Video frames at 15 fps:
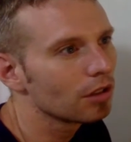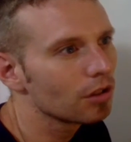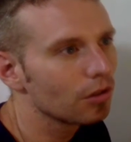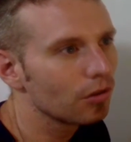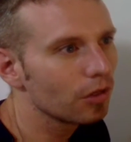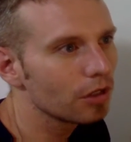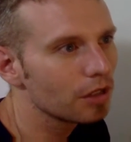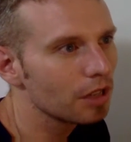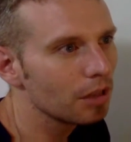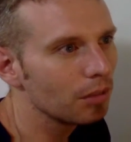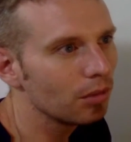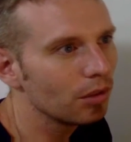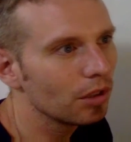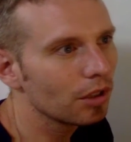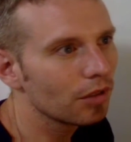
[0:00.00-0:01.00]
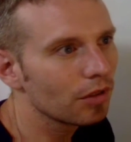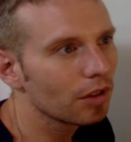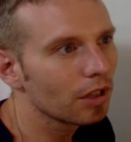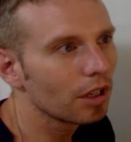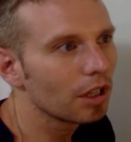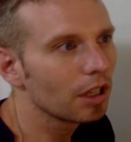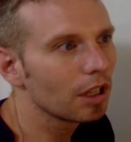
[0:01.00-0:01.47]
for example,
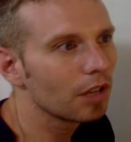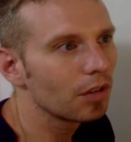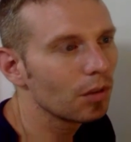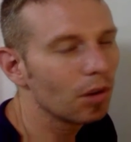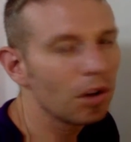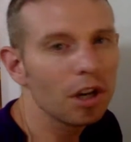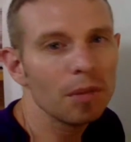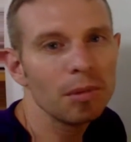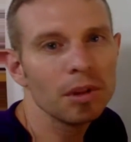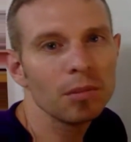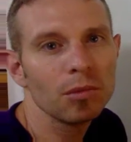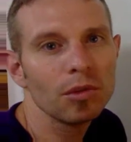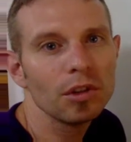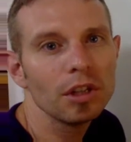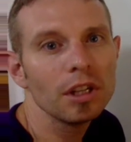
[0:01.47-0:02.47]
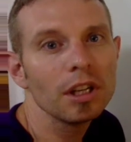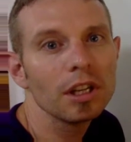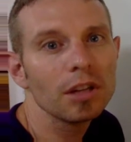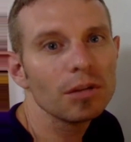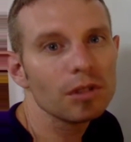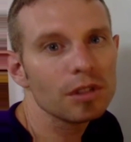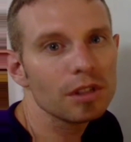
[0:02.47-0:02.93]
if you woke up in the morning and
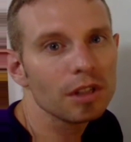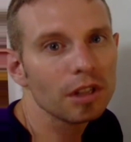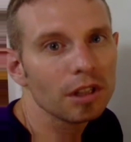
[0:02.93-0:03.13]
it was